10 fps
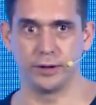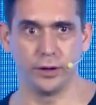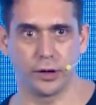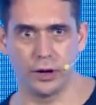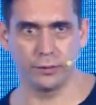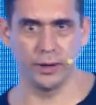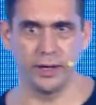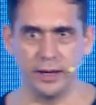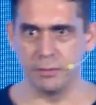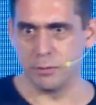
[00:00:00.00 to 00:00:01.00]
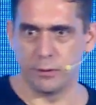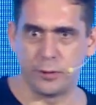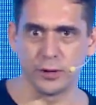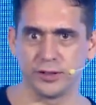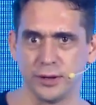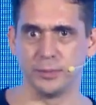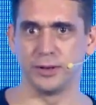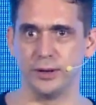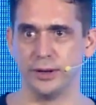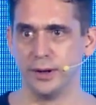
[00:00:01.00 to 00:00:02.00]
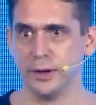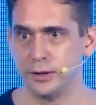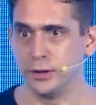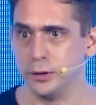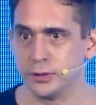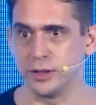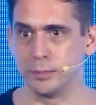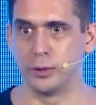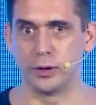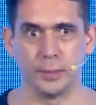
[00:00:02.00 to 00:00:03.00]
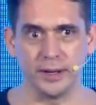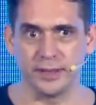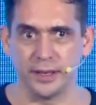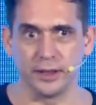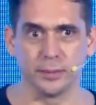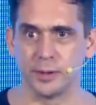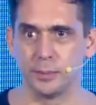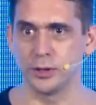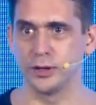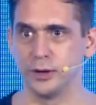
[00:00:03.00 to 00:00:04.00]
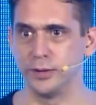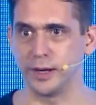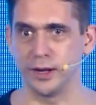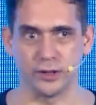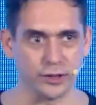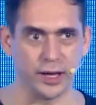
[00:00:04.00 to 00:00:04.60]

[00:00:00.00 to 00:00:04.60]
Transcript: You can't really force them to use it more by sending them some push notifications.